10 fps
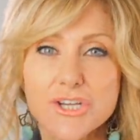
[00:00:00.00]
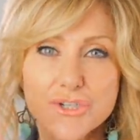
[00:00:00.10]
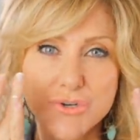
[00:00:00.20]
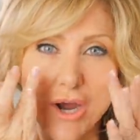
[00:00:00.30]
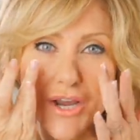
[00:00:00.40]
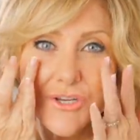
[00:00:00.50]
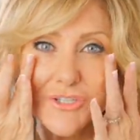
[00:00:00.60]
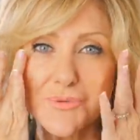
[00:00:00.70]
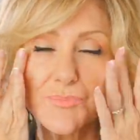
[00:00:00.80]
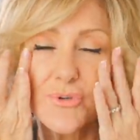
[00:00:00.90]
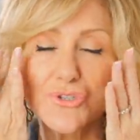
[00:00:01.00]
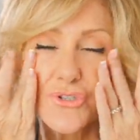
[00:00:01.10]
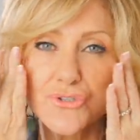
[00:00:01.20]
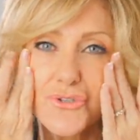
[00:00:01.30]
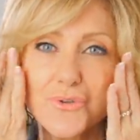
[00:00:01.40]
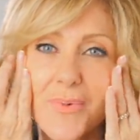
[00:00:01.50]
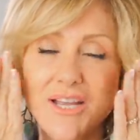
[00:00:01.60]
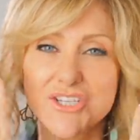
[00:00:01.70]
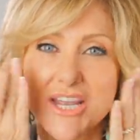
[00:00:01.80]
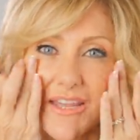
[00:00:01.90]
try not to put too
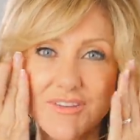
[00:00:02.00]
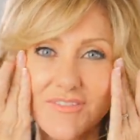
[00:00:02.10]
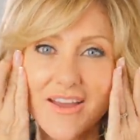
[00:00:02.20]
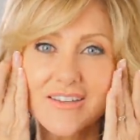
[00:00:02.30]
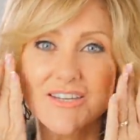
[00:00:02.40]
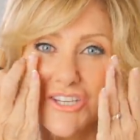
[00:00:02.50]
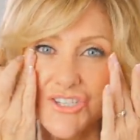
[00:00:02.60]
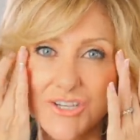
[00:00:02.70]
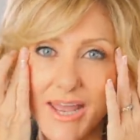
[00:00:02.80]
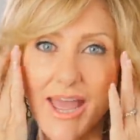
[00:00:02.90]
much heavy foundation